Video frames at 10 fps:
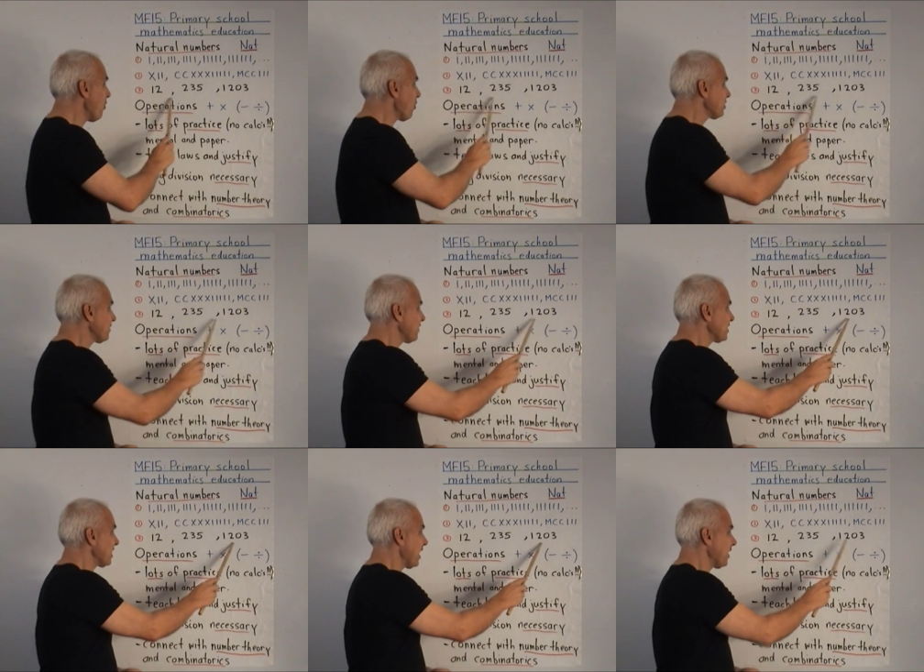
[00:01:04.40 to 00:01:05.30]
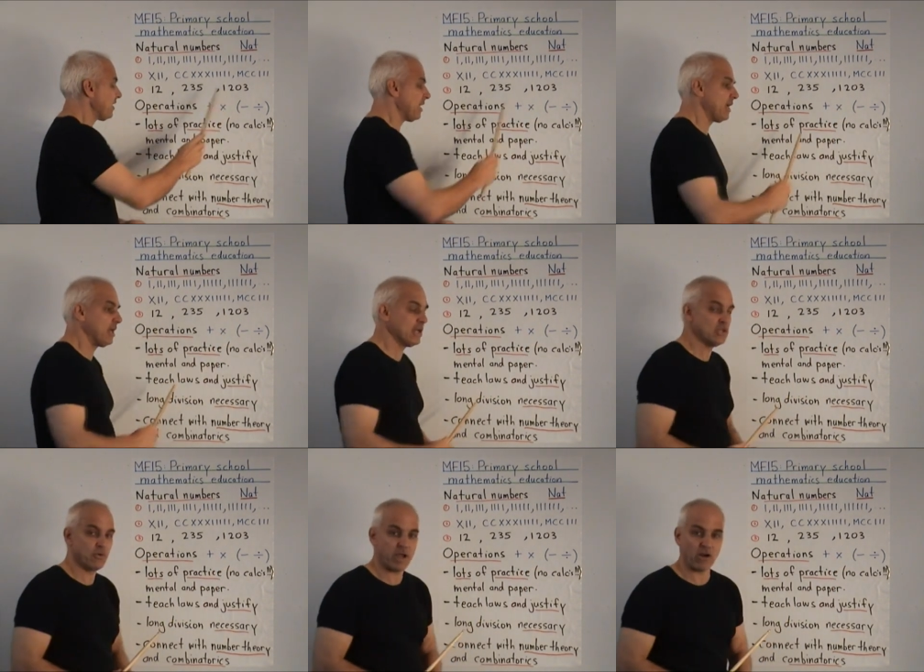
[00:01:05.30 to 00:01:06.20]
more sophisticated, the
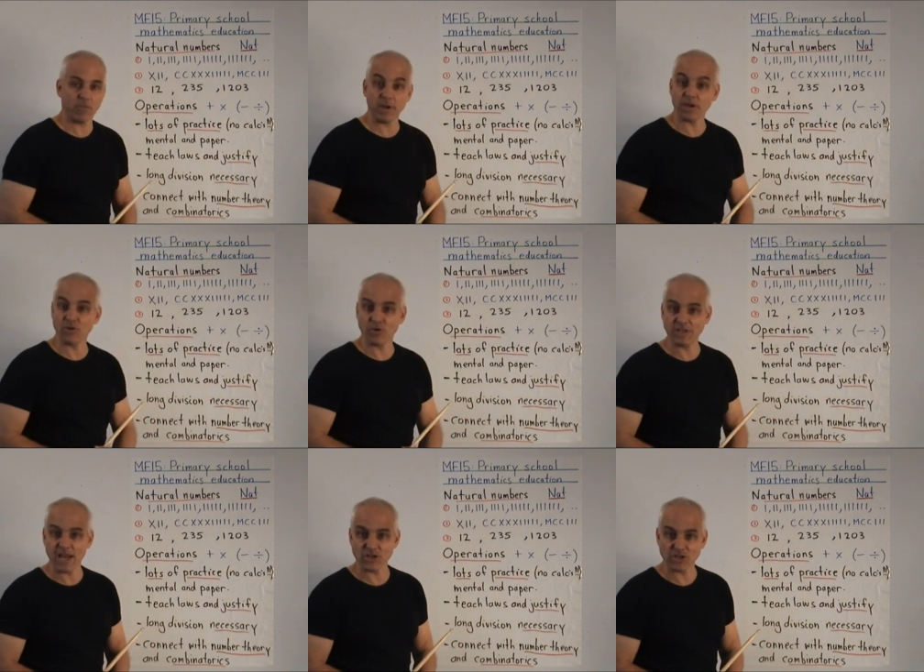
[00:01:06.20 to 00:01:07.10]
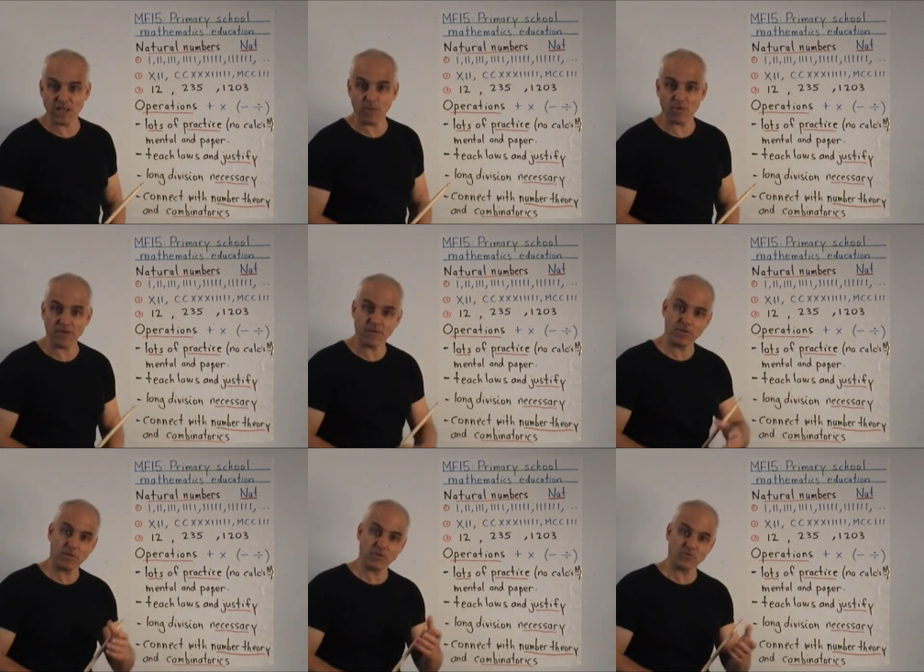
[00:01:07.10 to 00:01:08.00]
Hindu-Arabic notation that we
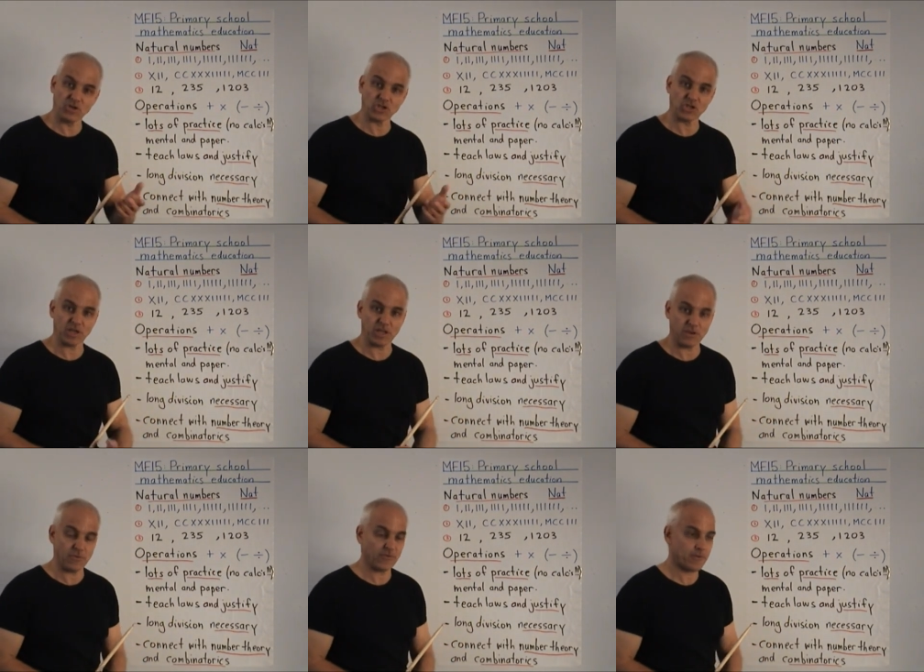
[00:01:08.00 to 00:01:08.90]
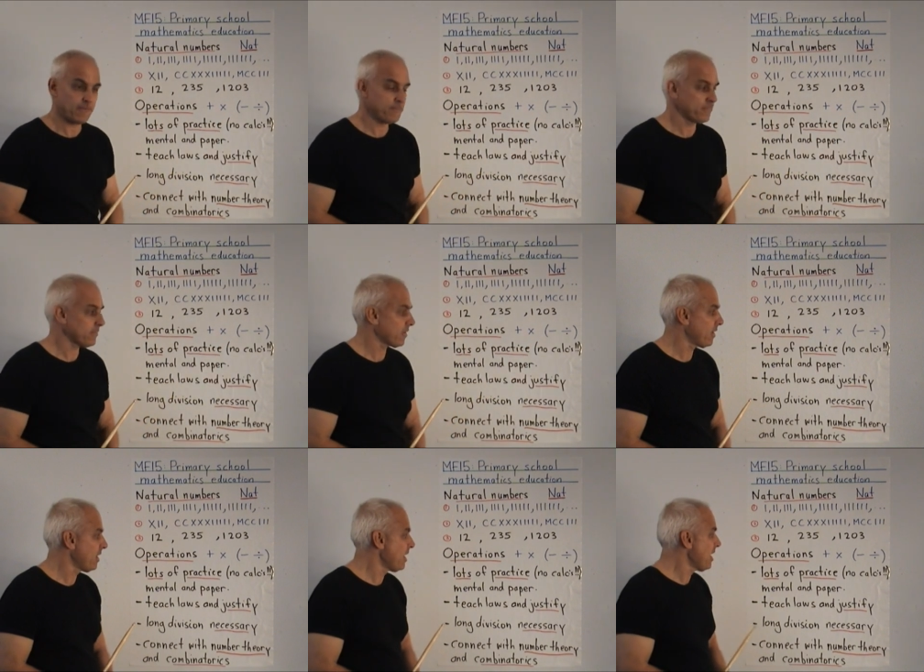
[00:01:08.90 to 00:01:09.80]
traditionally use.
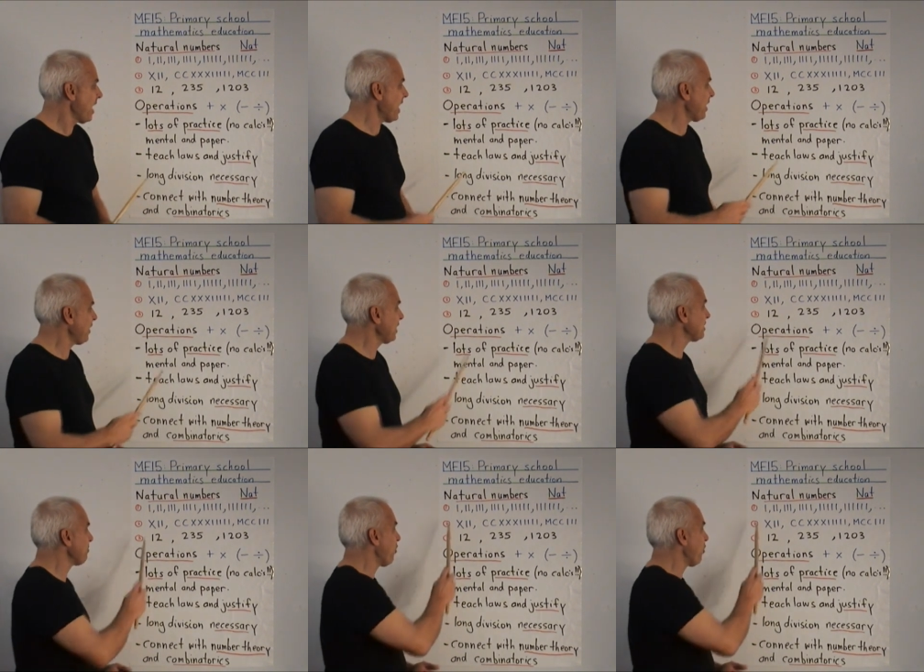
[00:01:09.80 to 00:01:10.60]
And I think it's